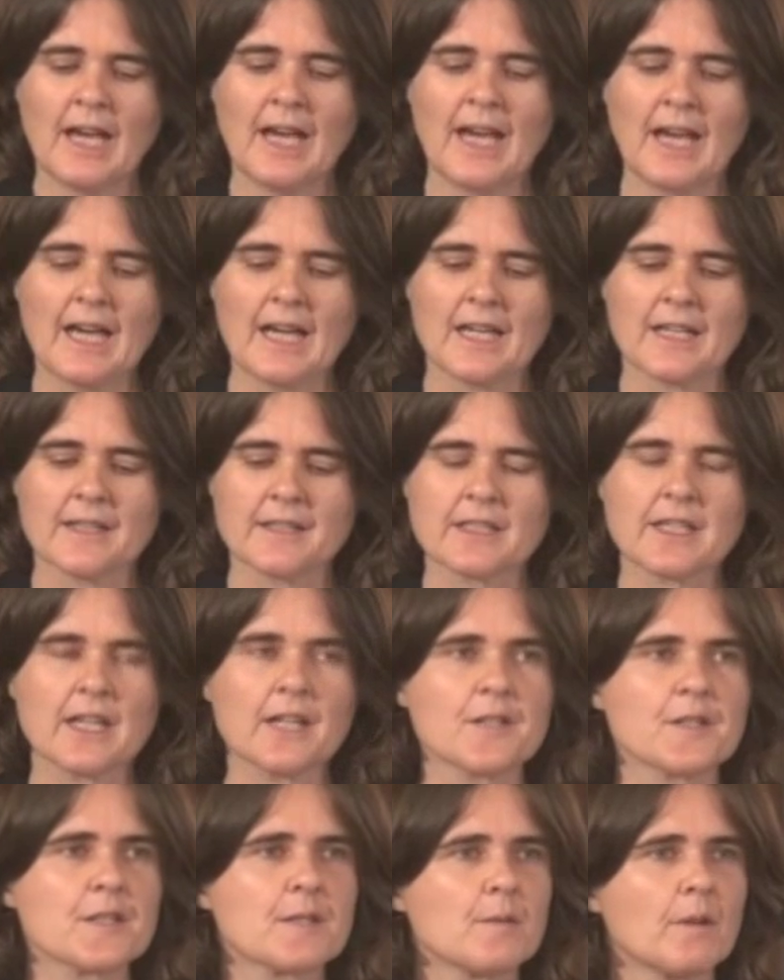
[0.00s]
And
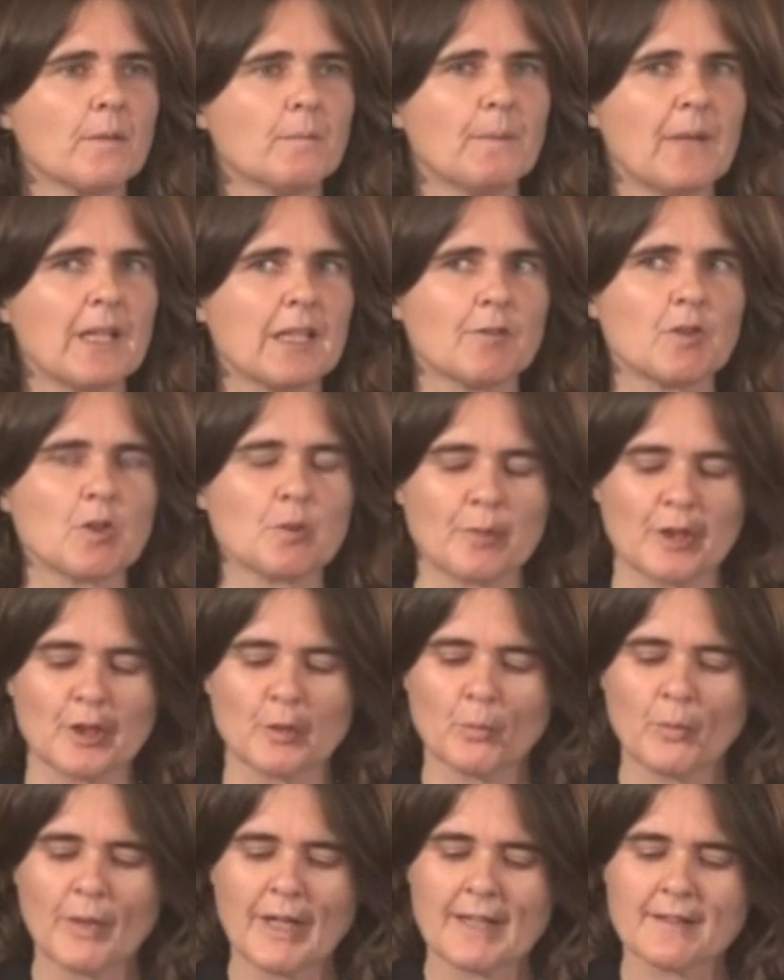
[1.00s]
as many of you will be
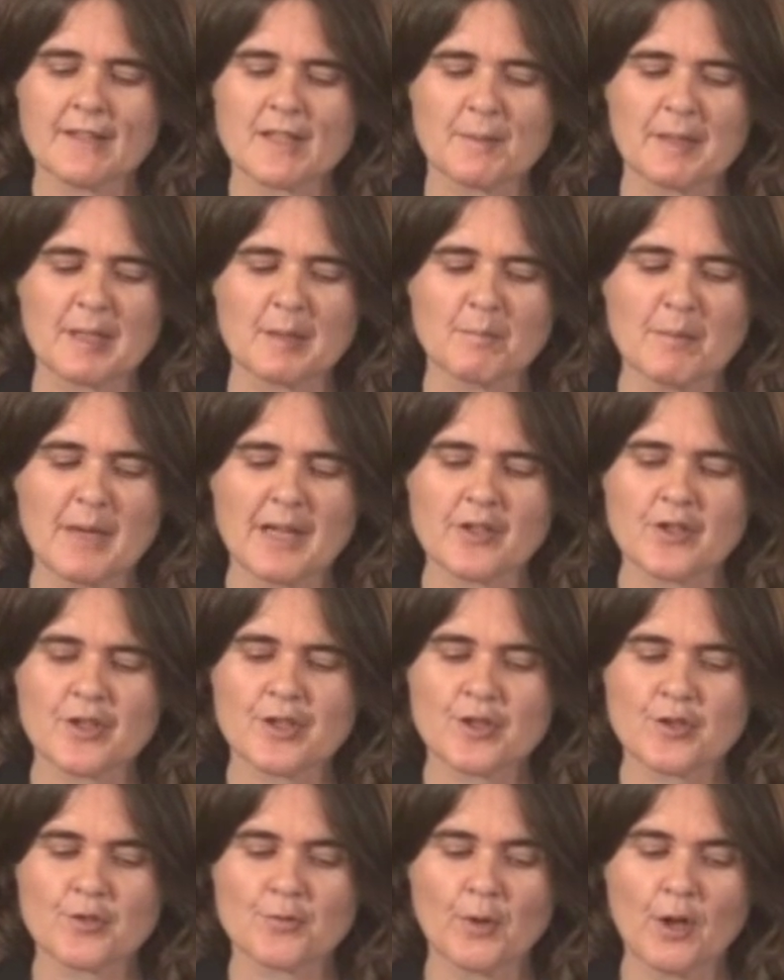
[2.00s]
aware, there's been a much
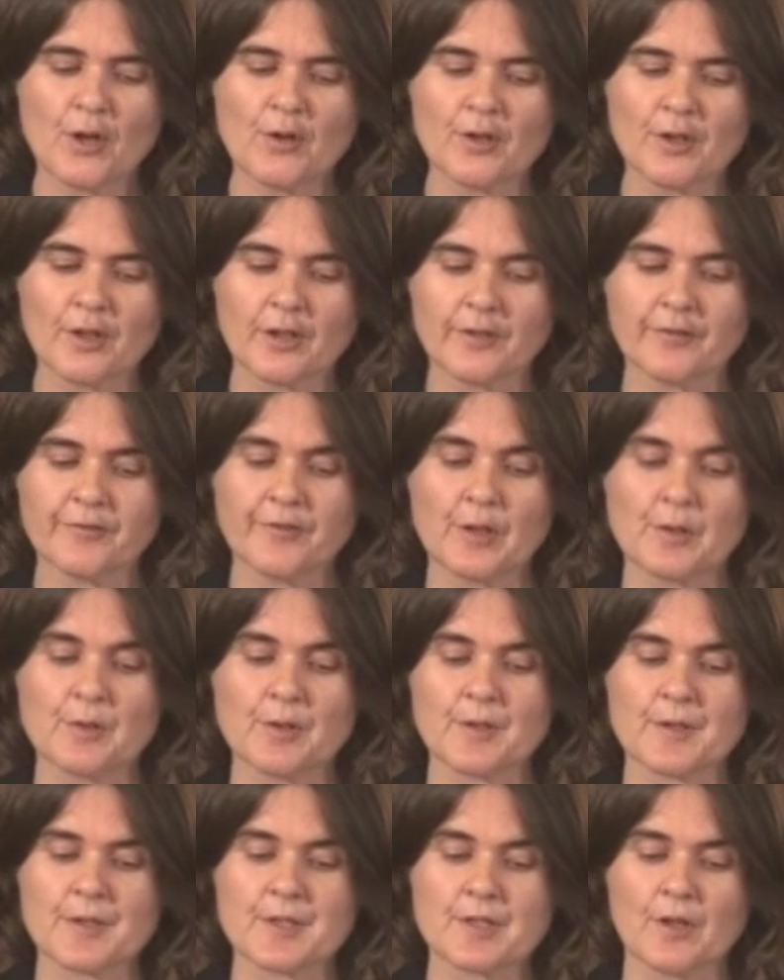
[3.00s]
stronger
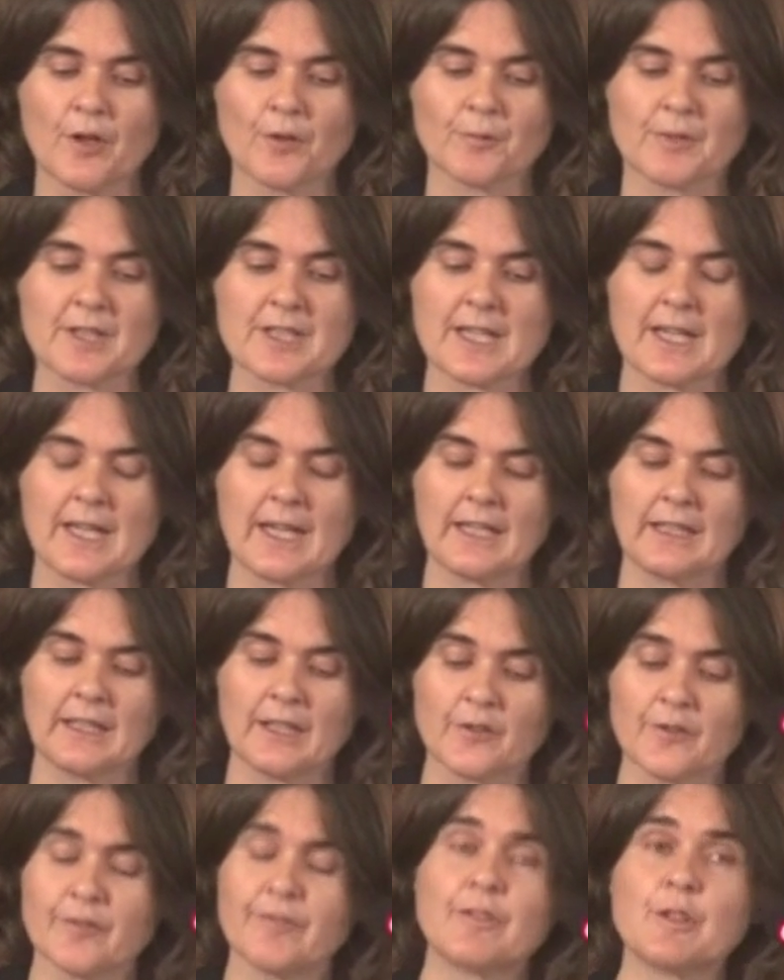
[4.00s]
focus on
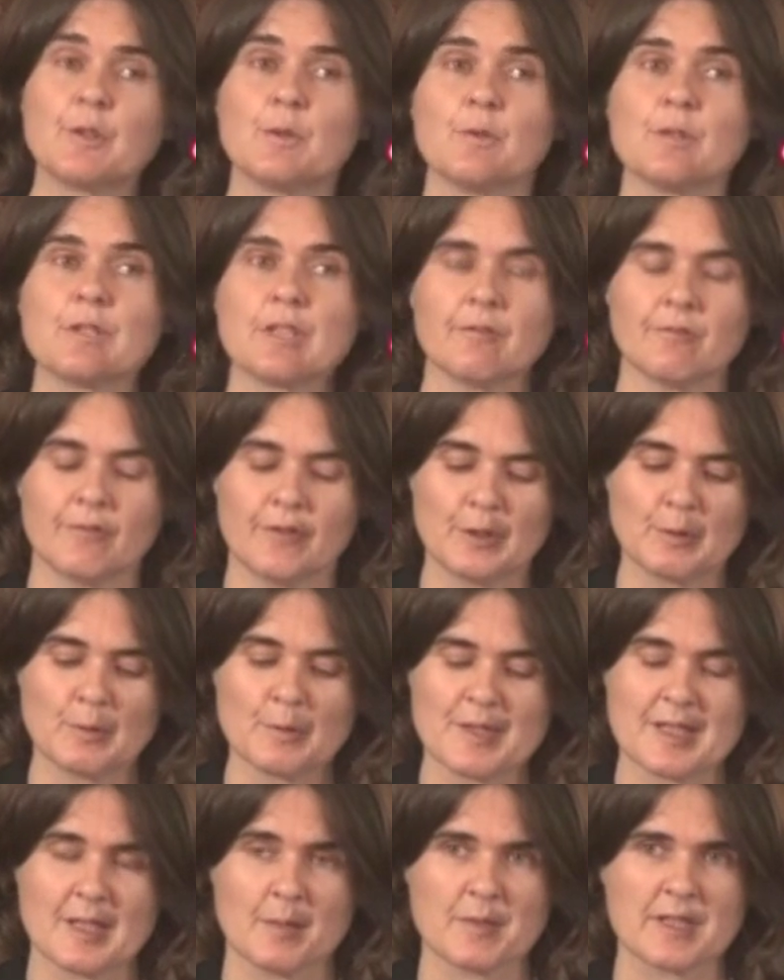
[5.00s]
retaining food and
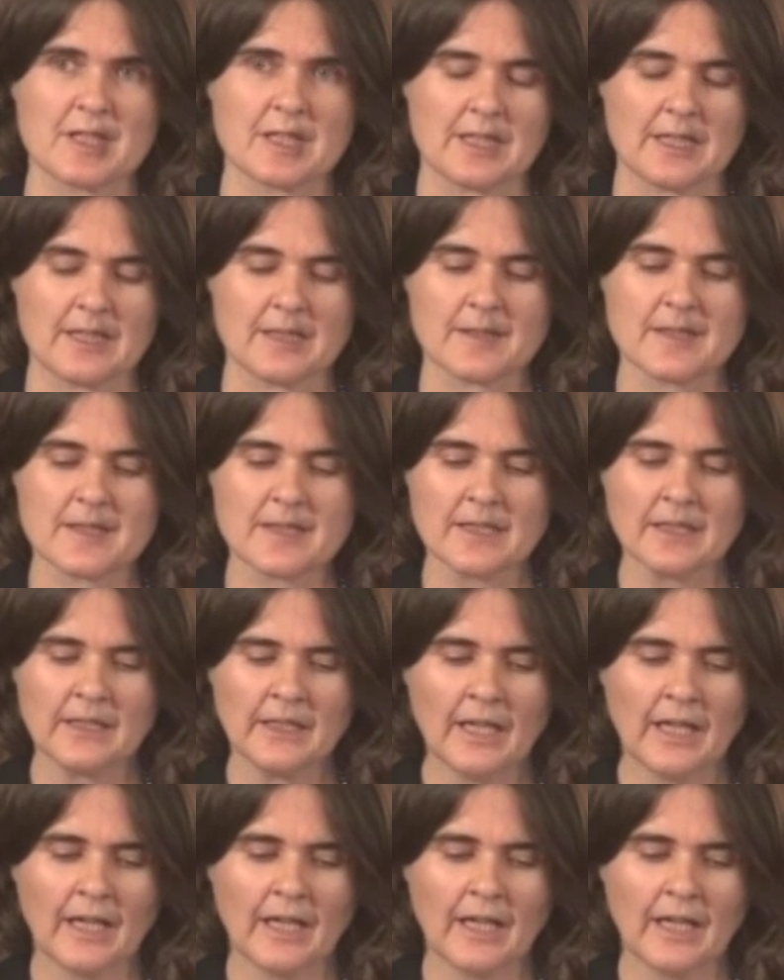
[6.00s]
fuel subsidies.